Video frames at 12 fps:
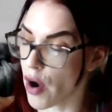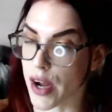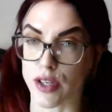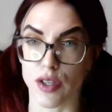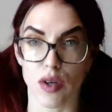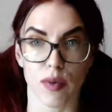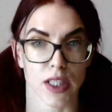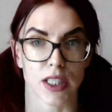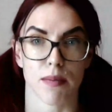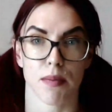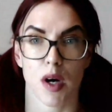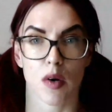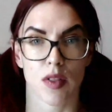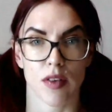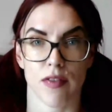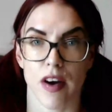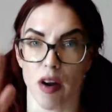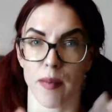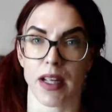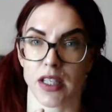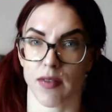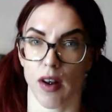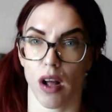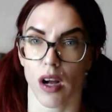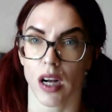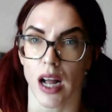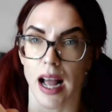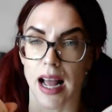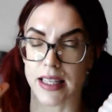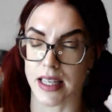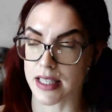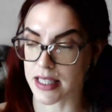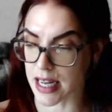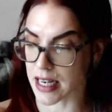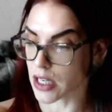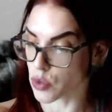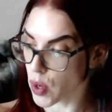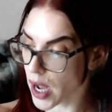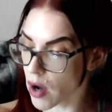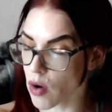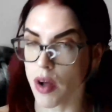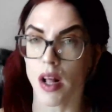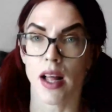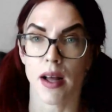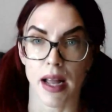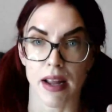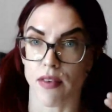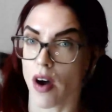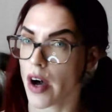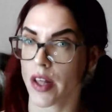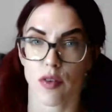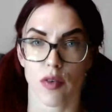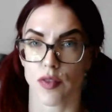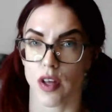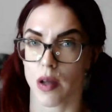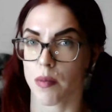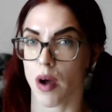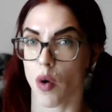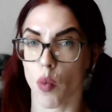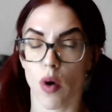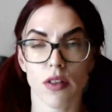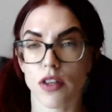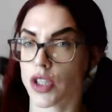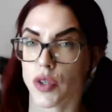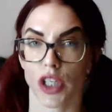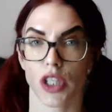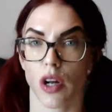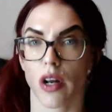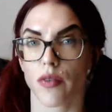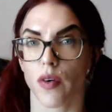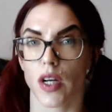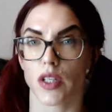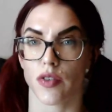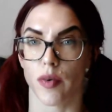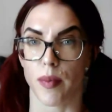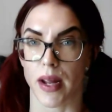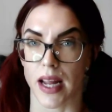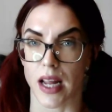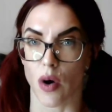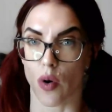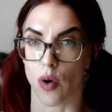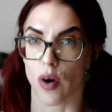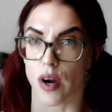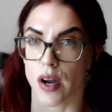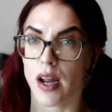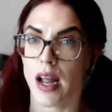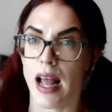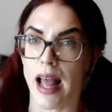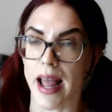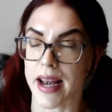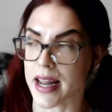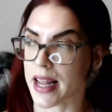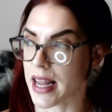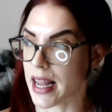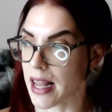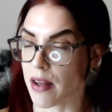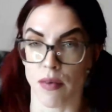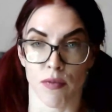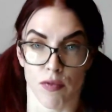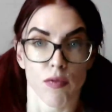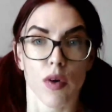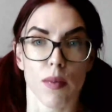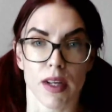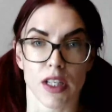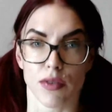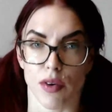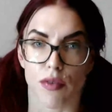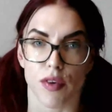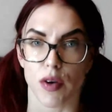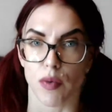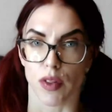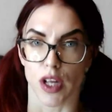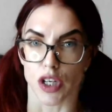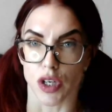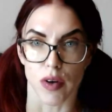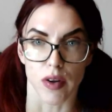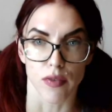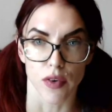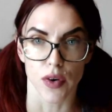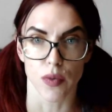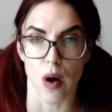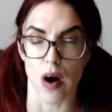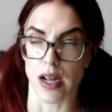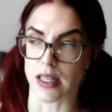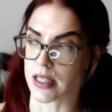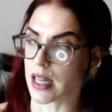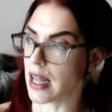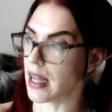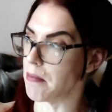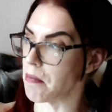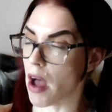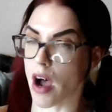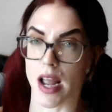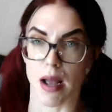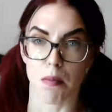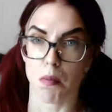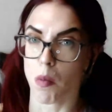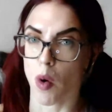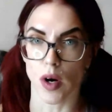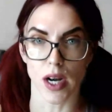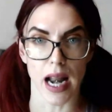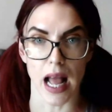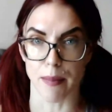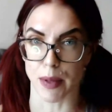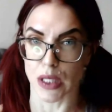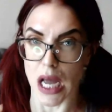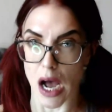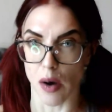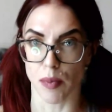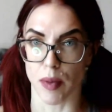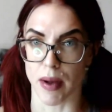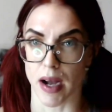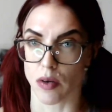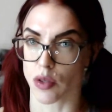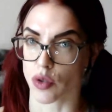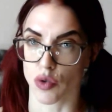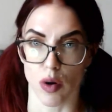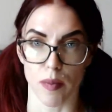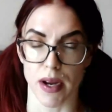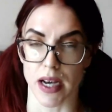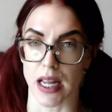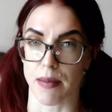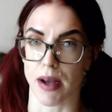I do wish them both the very best of luck. As I said as well, if either of them want nutritional advice from me or any want me to review what they're doing food wise, I am more than happy to help them out. Drop me an